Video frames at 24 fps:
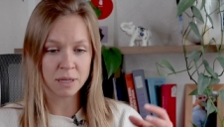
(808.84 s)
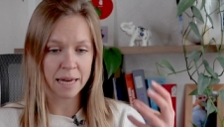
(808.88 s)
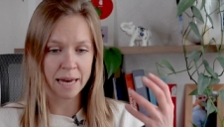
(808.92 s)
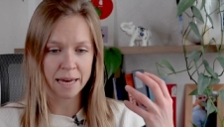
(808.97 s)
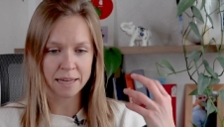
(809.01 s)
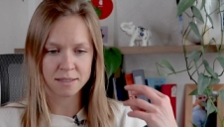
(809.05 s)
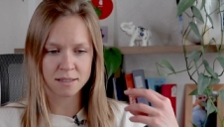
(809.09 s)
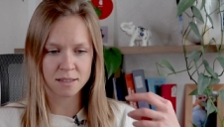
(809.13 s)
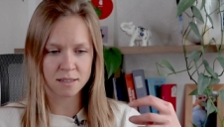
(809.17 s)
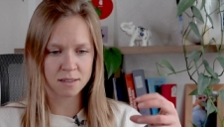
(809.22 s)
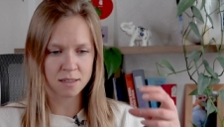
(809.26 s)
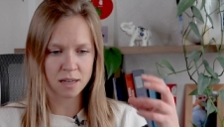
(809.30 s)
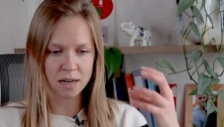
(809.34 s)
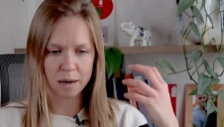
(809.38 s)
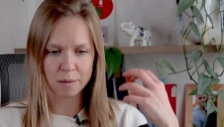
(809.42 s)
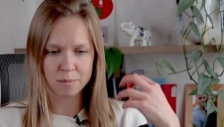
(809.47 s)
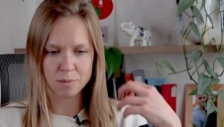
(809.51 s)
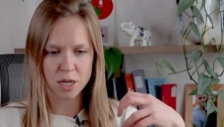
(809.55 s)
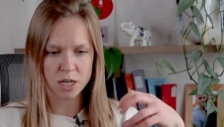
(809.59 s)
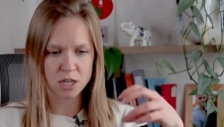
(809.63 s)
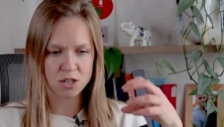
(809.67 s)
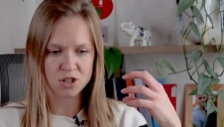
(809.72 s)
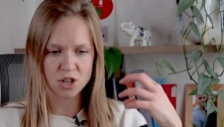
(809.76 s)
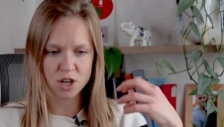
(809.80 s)
getting, that I'm
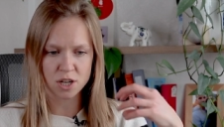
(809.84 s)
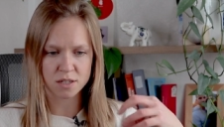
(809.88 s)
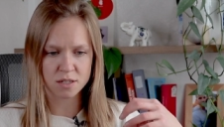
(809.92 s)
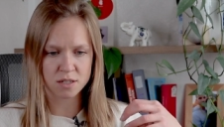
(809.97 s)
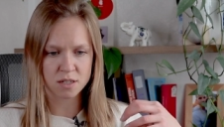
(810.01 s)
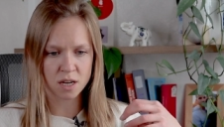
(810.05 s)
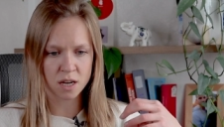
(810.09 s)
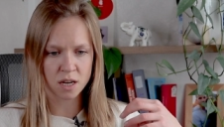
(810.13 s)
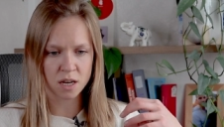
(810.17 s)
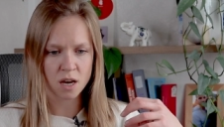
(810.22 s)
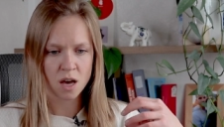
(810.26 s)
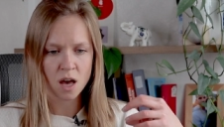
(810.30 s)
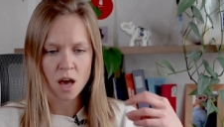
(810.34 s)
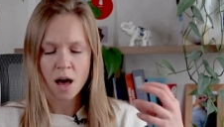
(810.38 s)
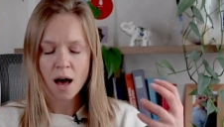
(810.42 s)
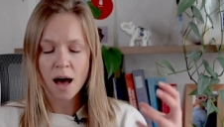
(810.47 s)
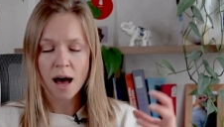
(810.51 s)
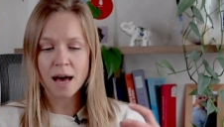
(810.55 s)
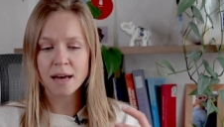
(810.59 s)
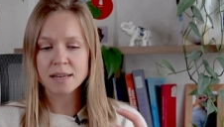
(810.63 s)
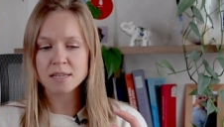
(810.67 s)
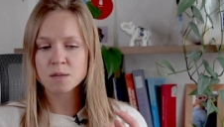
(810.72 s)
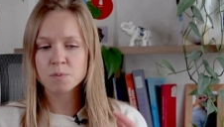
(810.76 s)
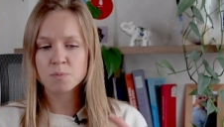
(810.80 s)
digesting,
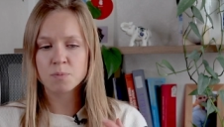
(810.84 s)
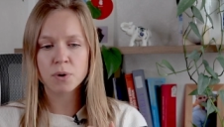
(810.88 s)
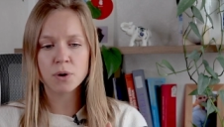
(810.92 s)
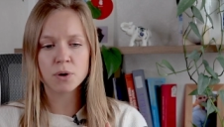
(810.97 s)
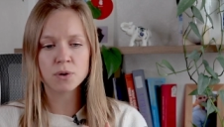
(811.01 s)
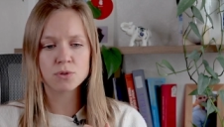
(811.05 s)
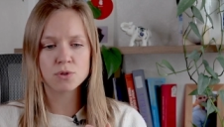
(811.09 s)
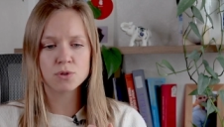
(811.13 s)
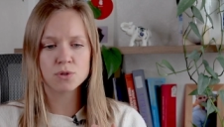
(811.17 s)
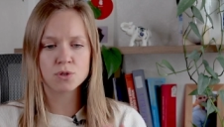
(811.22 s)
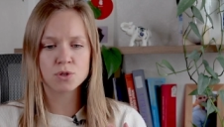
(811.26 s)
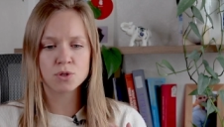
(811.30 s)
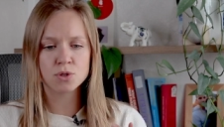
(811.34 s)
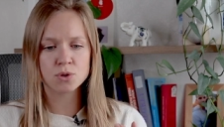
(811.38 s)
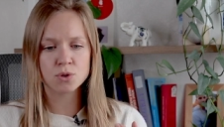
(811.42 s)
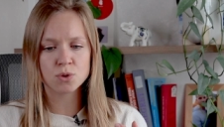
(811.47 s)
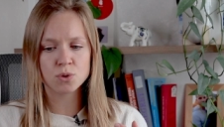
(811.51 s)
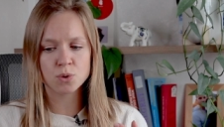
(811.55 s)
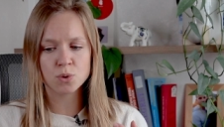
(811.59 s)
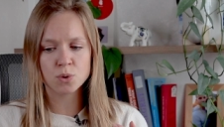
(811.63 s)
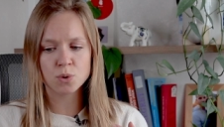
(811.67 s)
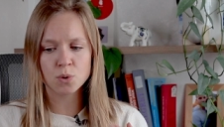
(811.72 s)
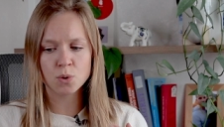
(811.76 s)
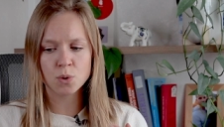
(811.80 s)
as opposed
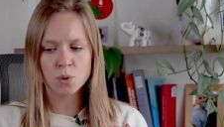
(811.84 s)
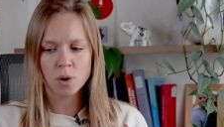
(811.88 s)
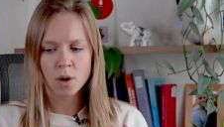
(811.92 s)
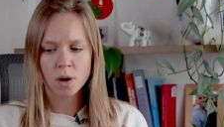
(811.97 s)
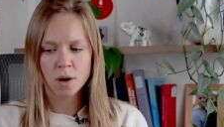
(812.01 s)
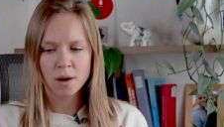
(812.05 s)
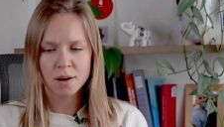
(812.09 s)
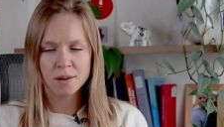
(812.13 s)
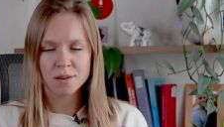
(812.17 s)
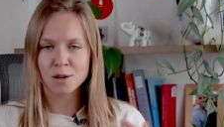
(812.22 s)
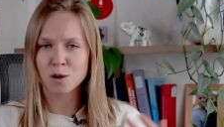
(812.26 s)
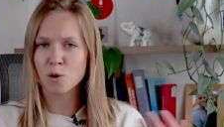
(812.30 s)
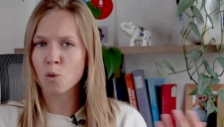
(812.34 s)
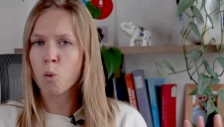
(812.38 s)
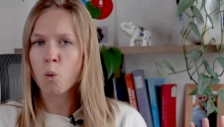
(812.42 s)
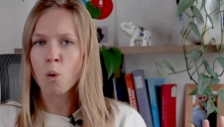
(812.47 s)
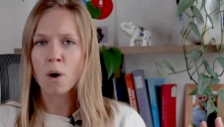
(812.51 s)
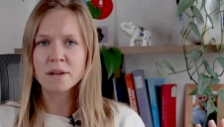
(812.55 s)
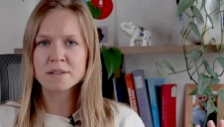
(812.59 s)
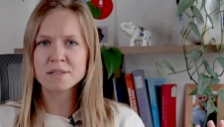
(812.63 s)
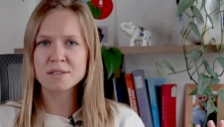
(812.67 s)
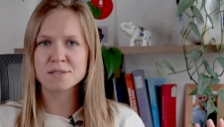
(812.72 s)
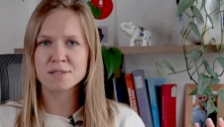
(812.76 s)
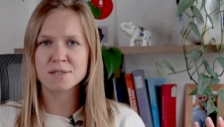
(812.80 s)
to the
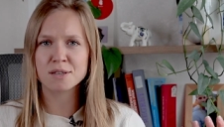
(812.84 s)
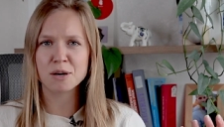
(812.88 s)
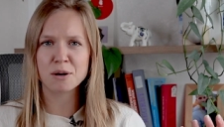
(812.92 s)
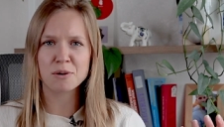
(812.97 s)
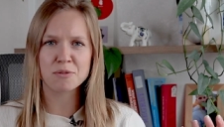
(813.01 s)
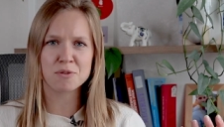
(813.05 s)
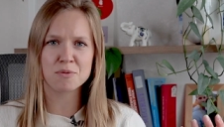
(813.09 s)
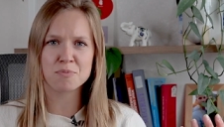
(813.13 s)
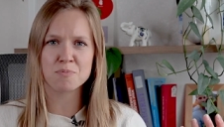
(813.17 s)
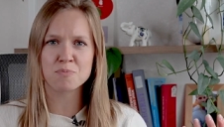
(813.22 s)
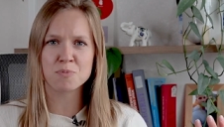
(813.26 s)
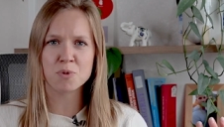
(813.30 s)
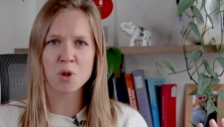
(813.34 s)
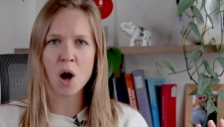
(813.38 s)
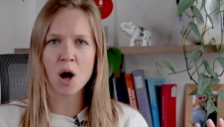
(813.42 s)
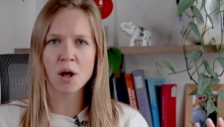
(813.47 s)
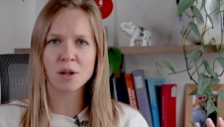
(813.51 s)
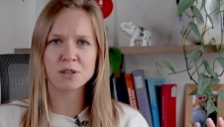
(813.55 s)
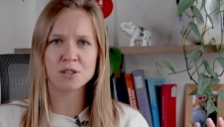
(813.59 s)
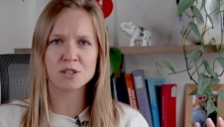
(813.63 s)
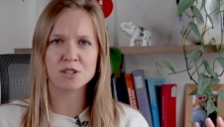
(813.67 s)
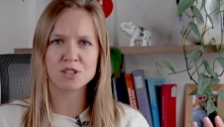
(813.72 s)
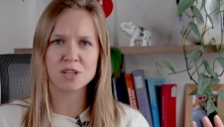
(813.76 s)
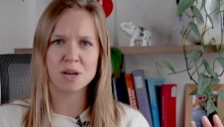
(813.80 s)
quantity of the
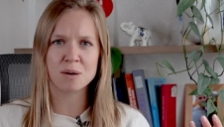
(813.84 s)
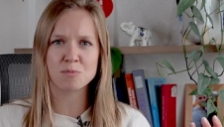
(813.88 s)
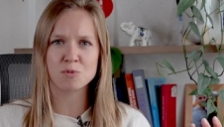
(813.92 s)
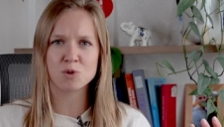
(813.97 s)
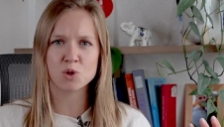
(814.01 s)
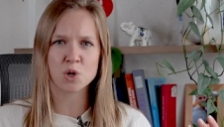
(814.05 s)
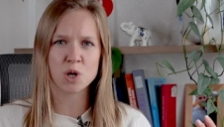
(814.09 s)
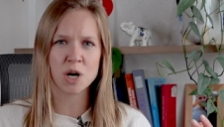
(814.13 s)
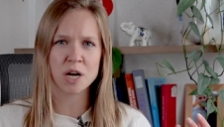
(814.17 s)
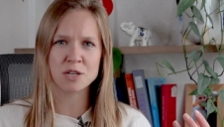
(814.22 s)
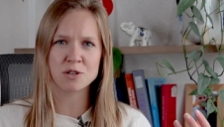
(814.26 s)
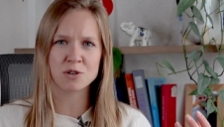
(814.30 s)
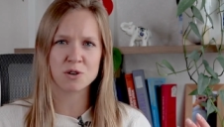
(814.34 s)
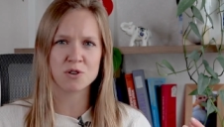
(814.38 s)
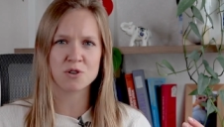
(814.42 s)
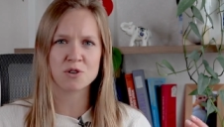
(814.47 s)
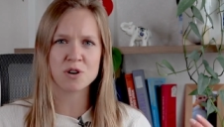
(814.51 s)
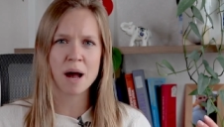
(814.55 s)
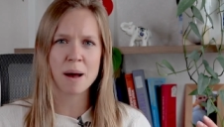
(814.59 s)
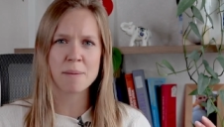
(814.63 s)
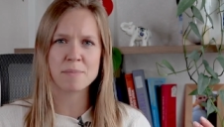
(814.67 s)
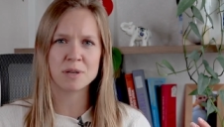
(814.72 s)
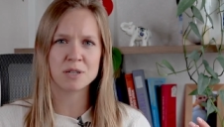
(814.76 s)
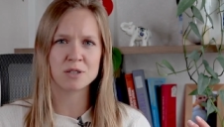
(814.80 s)
knowledge that I'm trying to
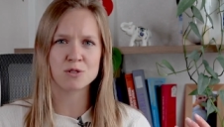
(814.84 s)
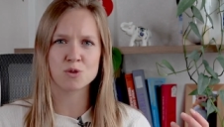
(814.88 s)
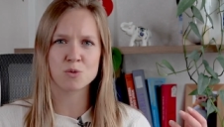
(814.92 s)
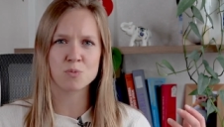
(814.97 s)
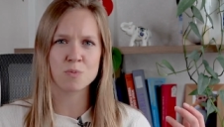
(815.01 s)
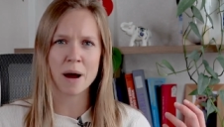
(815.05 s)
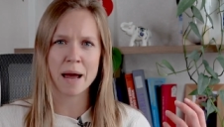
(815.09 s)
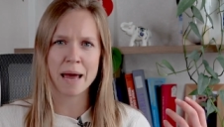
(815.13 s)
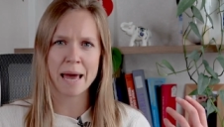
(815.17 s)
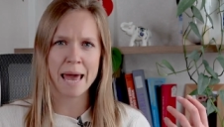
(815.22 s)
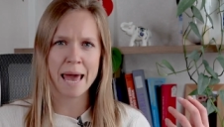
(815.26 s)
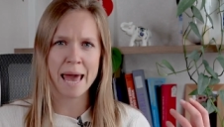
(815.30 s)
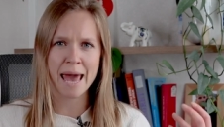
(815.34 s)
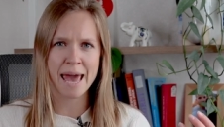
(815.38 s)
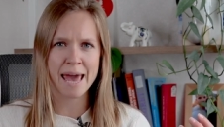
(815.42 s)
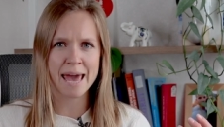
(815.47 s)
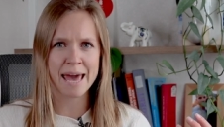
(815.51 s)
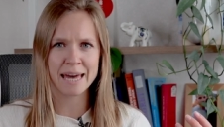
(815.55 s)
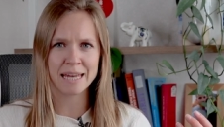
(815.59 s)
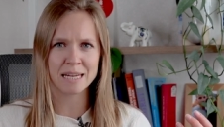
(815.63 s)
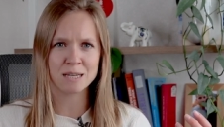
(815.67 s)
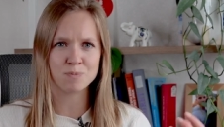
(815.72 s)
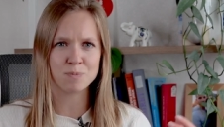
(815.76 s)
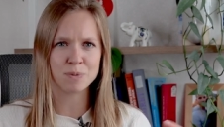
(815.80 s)
cram into my
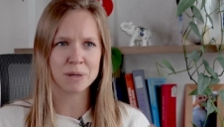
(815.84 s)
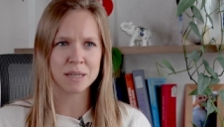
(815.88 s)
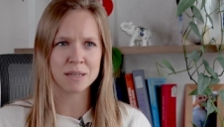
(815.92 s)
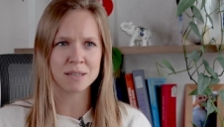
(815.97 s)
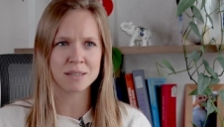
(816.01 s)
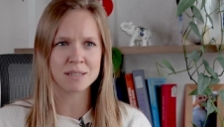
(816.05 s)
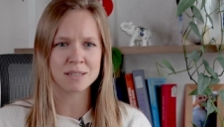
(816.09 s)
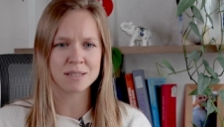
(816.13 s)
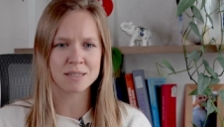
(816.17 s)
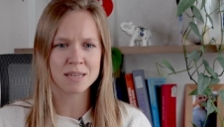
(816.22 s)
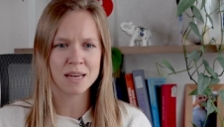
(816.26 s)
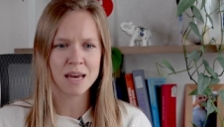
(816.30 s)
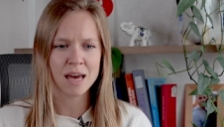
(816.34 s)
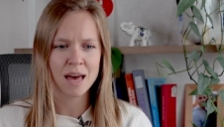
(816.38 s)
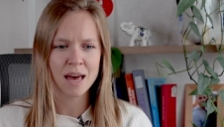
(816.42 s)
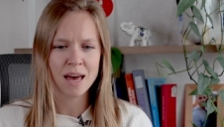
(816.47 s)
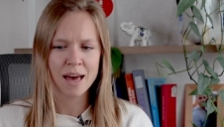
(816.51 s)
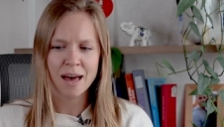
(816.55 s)
head, because